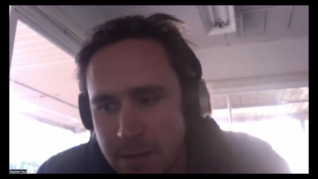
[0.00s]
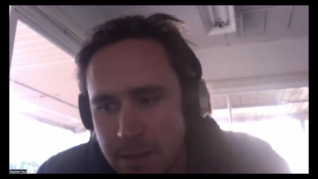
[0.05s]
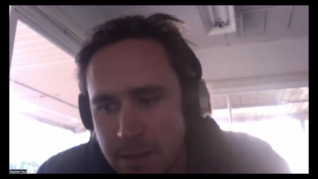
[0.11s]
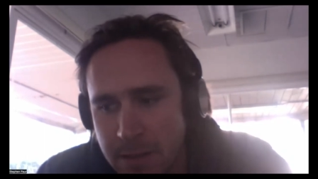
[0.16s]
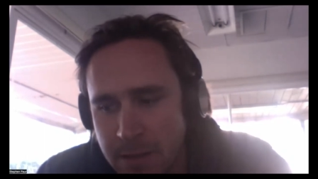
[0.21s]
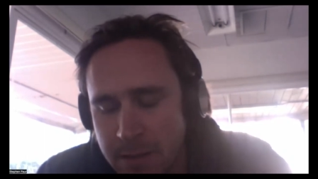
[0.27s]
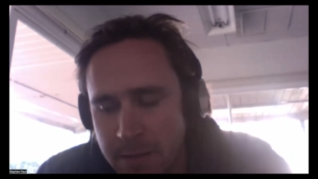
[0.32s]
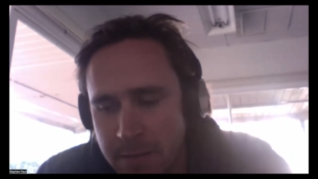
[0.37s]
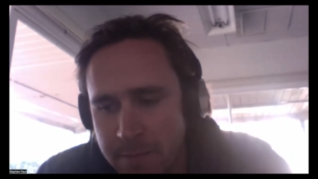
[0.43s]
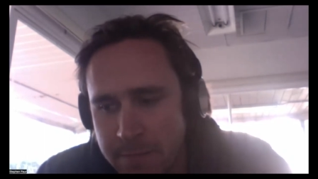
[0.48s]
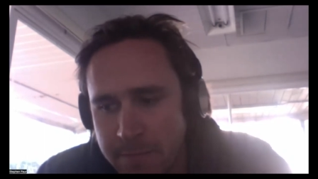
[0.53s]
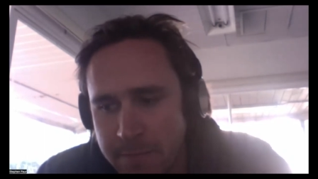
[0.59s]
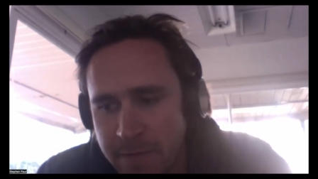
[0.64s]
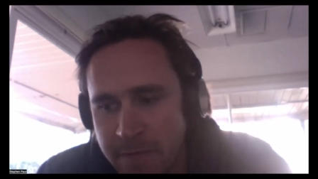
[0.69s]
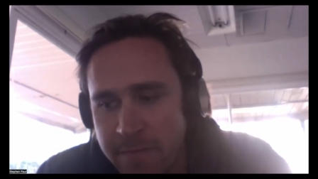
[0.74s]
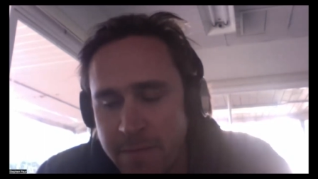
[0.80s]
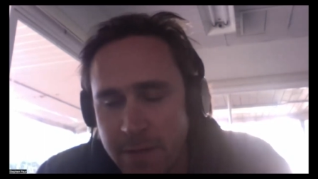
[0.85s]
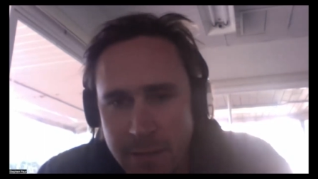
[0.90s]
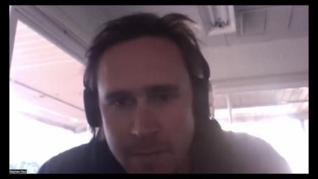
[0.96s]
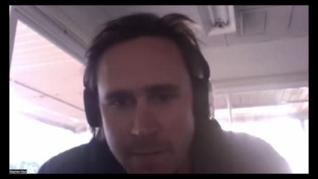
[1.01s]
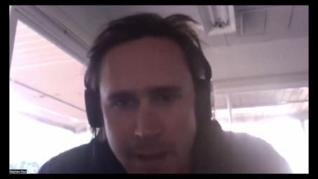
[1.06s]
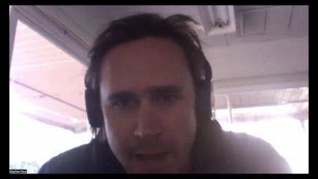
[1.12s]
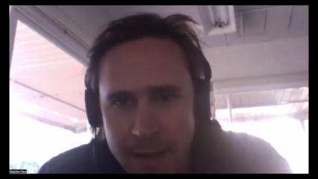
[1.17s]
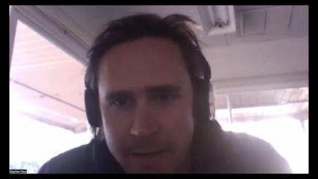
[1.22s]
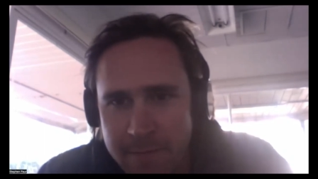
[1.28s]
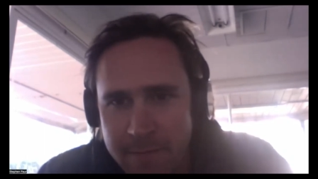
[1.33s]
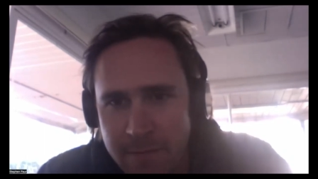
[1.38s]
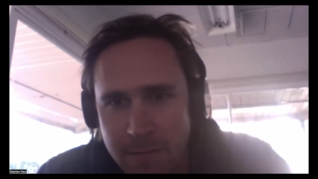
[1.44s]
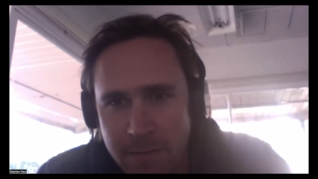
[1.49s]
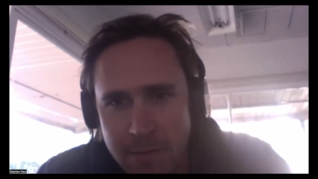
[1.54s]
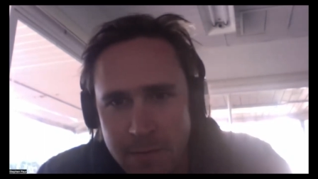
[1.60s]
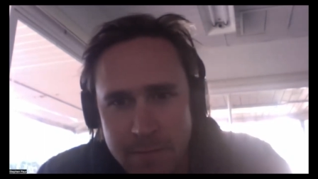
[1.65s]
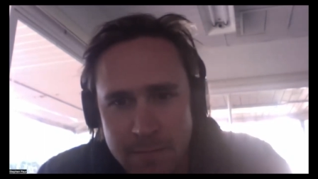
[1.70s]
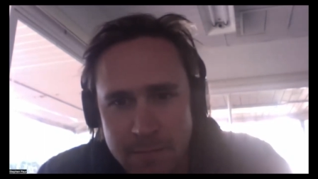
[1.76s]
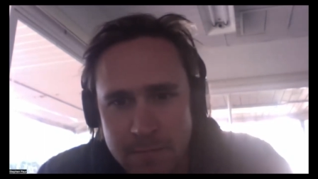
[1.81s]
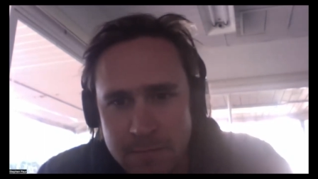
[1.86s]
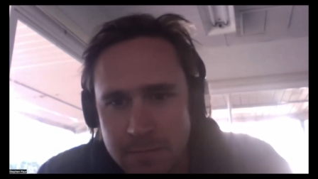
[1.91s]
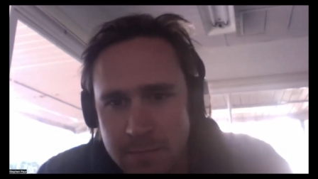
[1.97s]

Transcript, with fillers: um, feedback from